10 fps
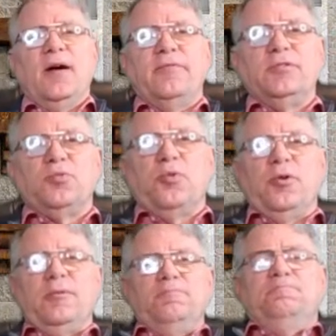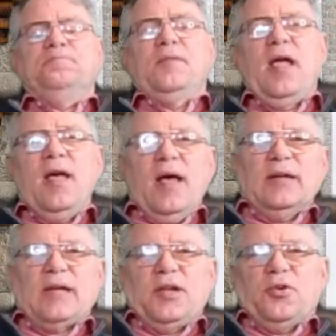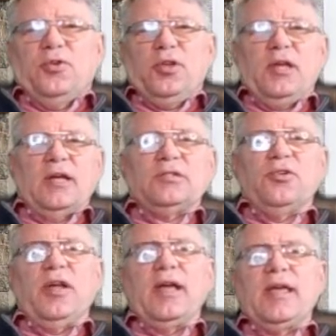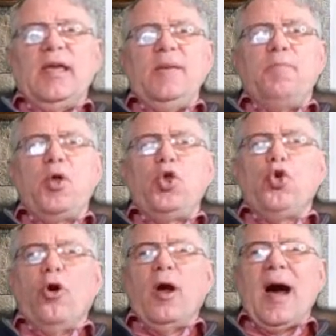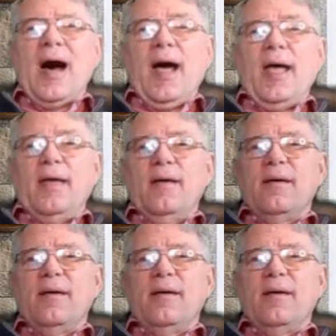of his word. As I told you yesterday, keep your eye